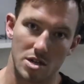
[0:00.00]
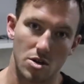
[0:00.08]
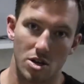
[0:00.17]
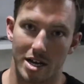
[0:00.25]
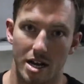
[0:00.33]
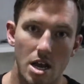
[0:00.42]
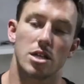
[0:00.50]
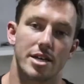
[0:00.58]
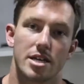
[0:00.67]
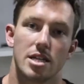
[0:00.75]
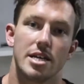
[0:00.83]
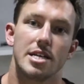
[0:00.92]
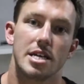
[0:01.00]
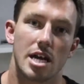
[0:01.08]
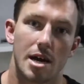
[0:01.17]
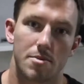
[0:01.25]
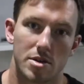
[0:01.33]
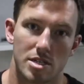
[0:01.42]
They were like cleaning
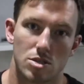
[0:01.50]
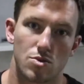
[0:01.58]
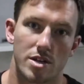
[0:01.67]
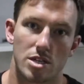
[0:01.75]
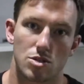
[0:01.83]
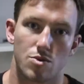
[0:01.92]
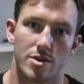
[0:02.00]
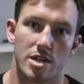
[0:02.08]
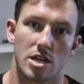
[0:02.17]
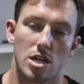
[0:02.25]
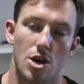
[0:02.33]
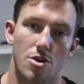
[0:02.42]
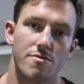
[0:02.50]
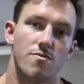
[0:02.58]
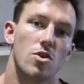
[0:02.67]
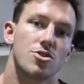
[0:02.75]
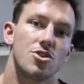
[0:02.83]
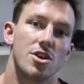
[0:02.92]
up, like doing a load of
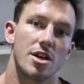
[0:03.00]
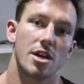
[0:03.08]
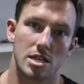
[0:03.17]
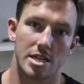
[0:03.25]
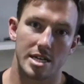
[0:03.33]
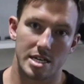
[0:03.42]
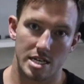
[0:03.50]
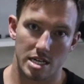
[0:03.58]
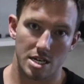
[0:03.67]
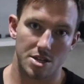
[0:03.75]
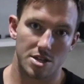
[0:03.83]
washing, cleaning